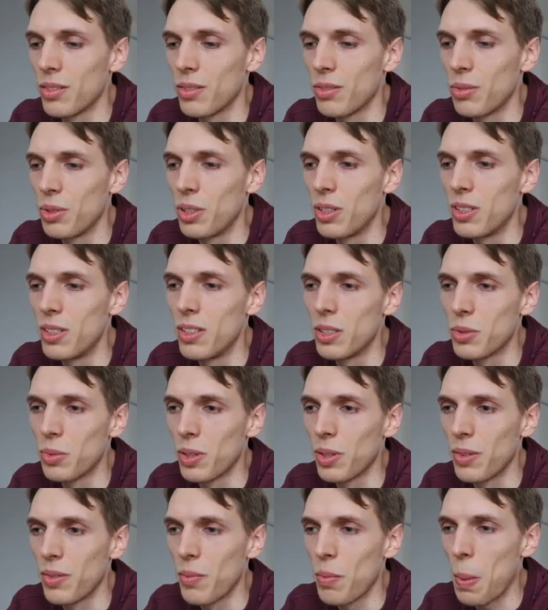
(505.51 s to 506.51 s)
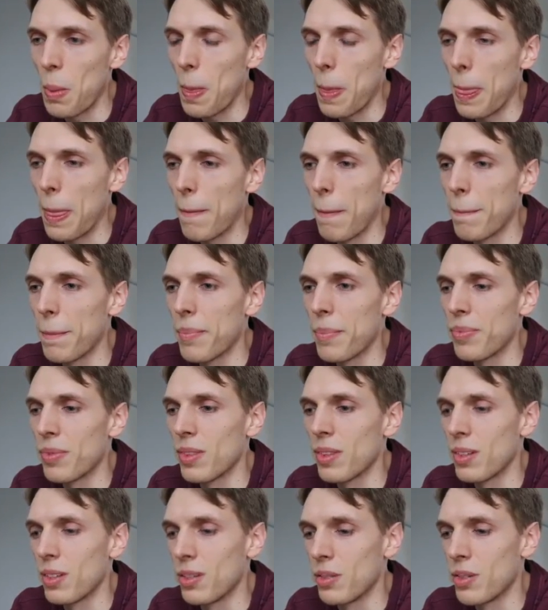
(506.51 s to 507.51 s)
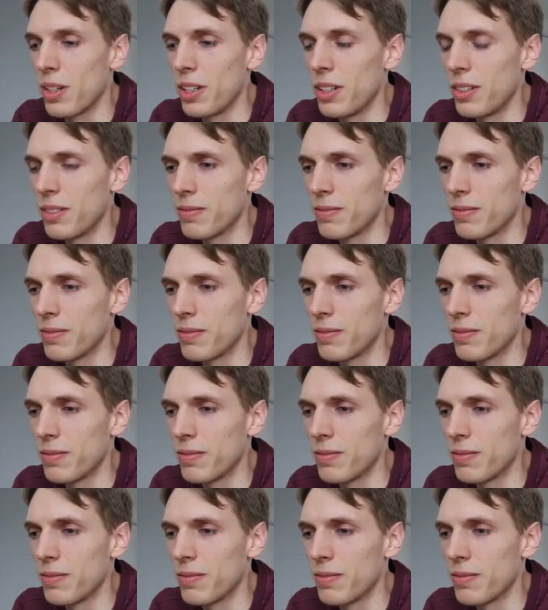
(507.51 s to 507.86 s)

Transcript: which is this one, right?